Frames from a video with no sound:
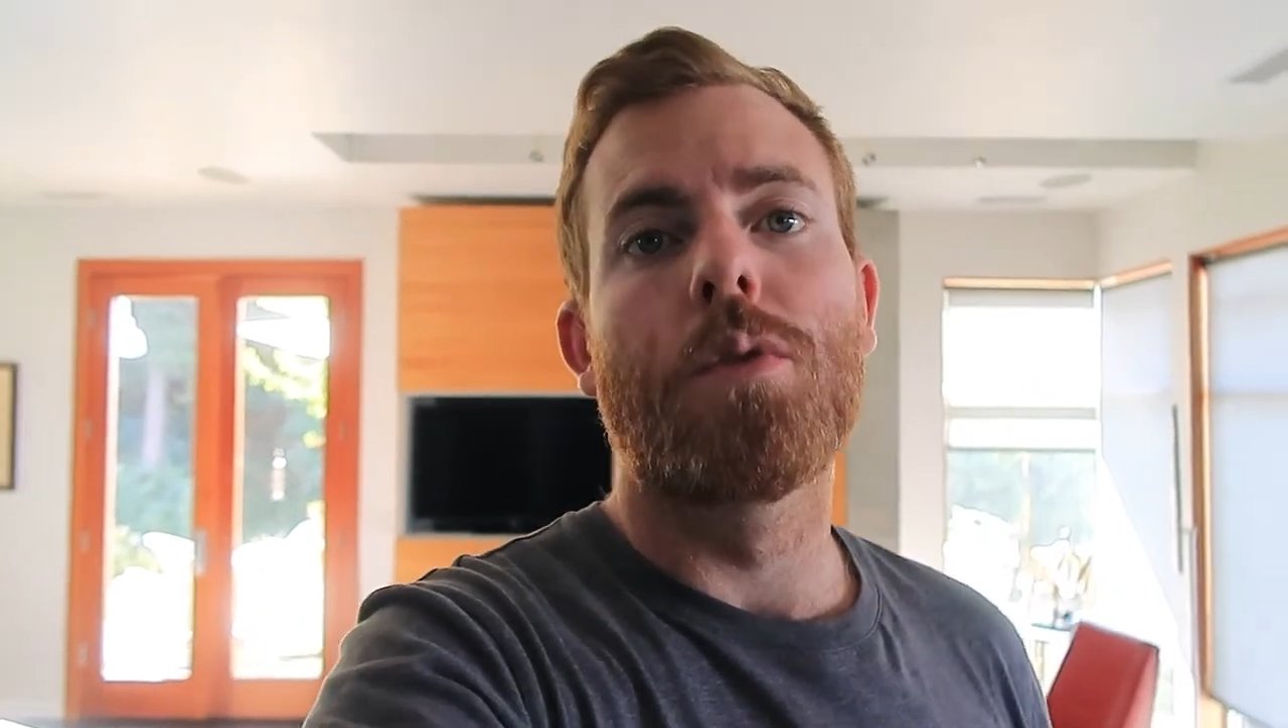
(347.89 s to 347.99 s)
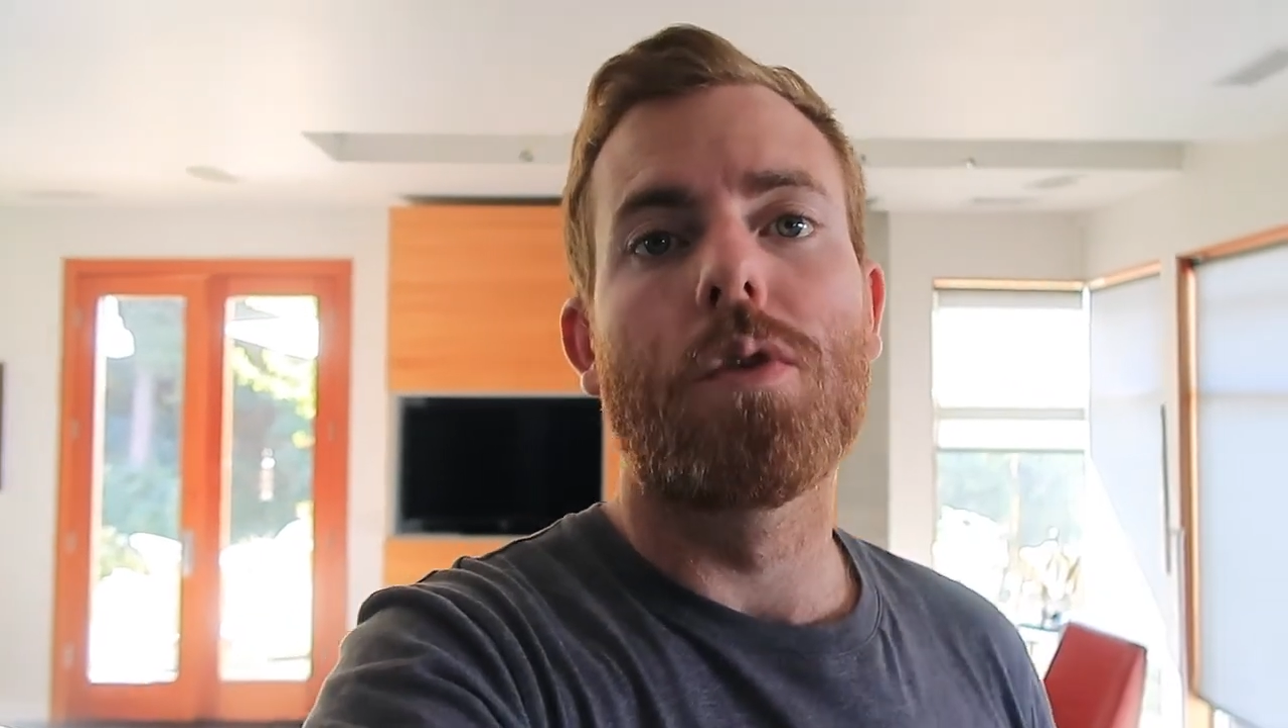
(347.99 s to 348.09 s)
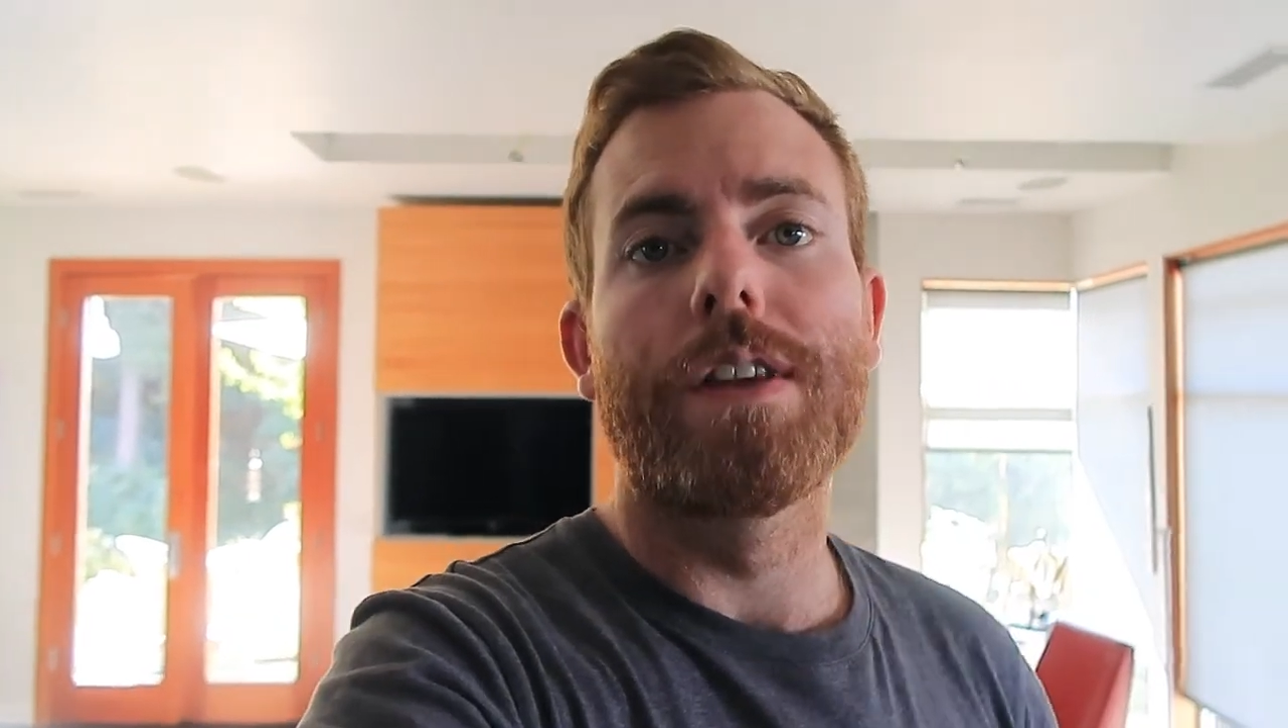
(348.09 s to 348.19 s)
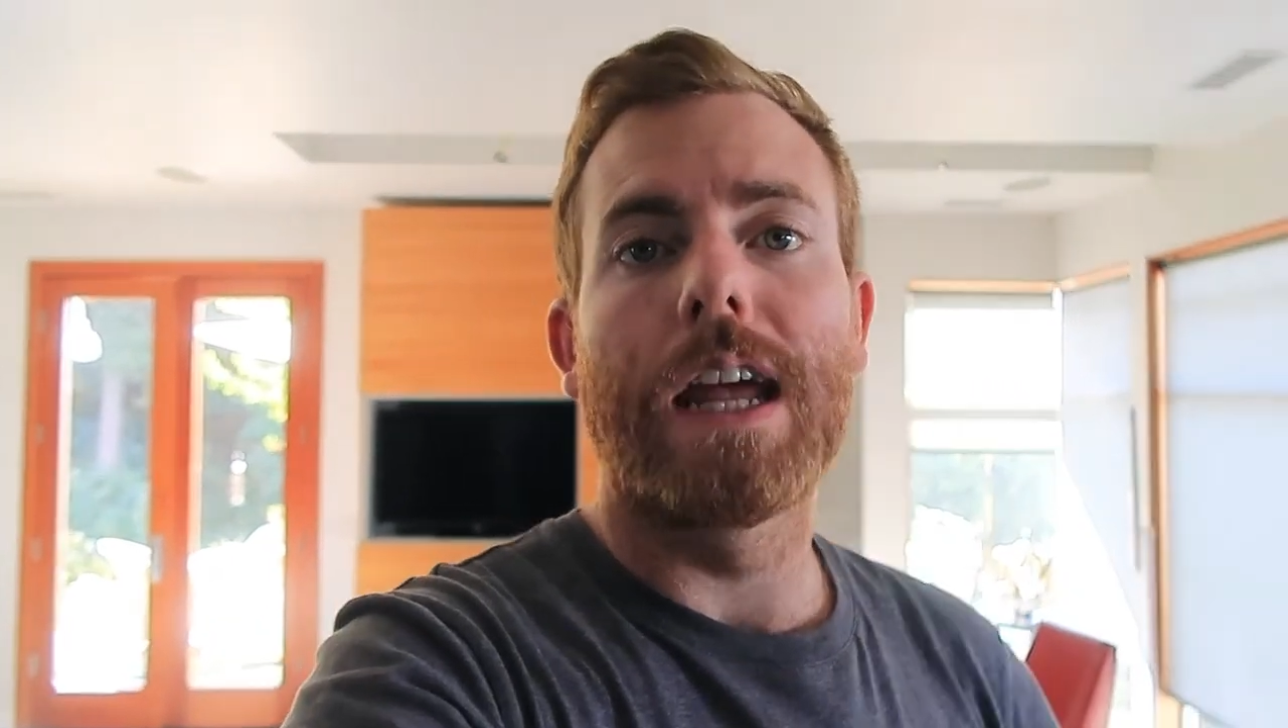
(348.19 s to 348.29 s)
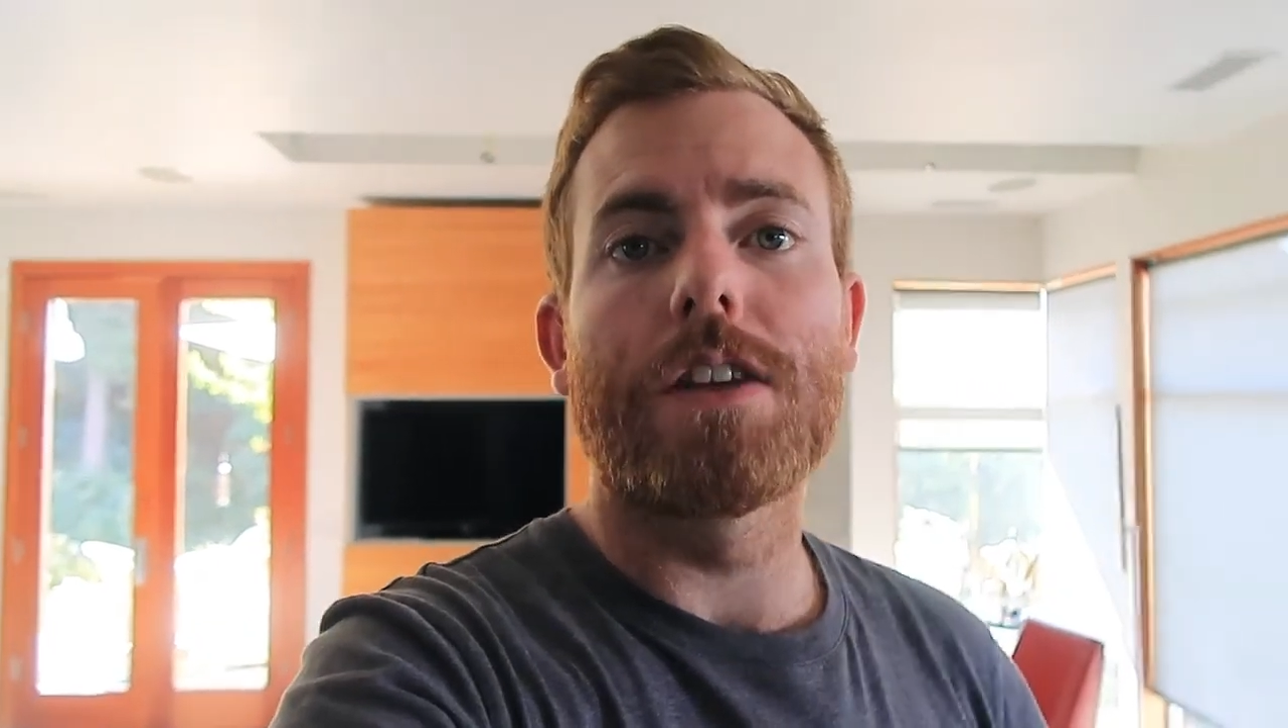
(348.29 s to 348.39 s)
more
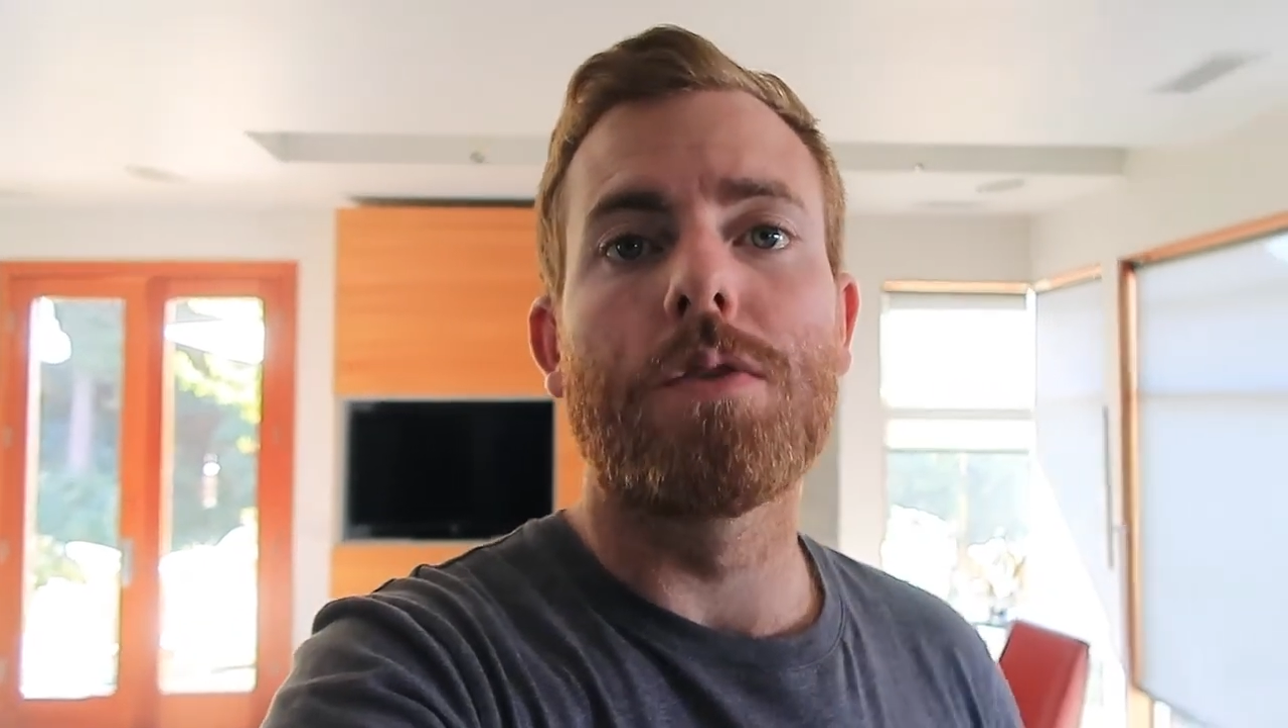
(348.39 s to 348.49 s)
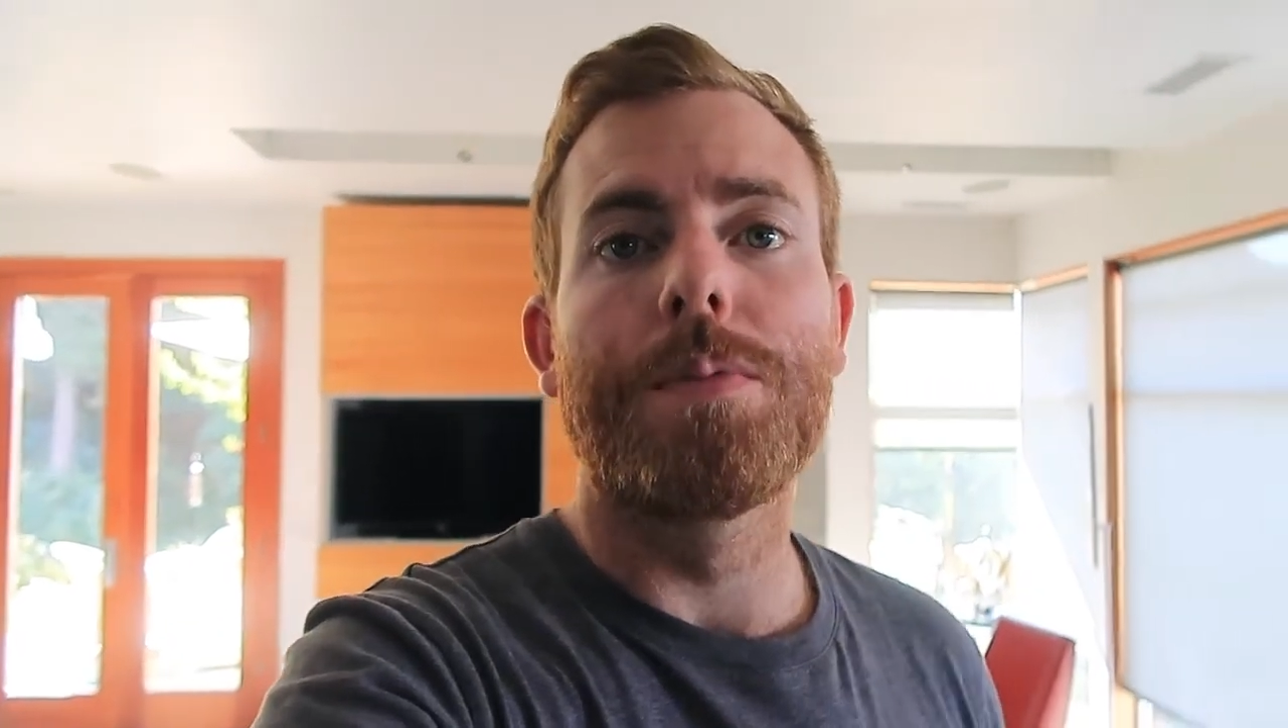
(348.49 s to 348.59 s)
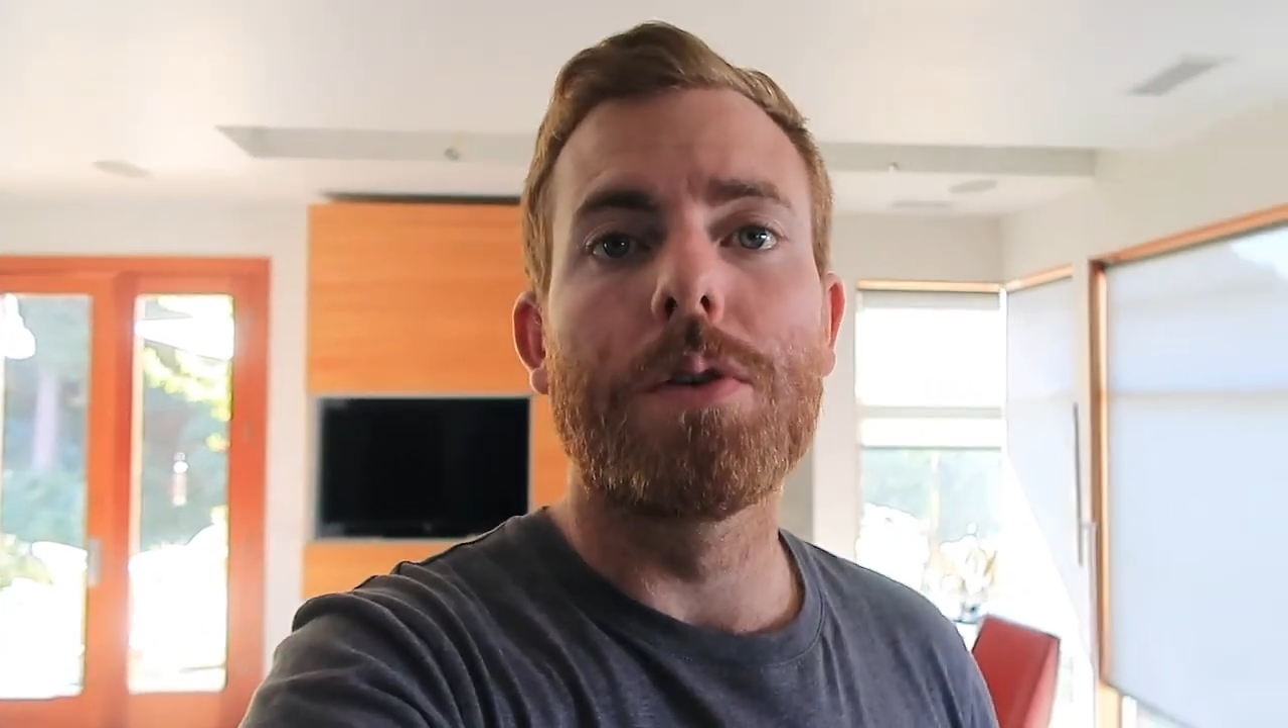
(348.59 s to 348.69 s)
of the natural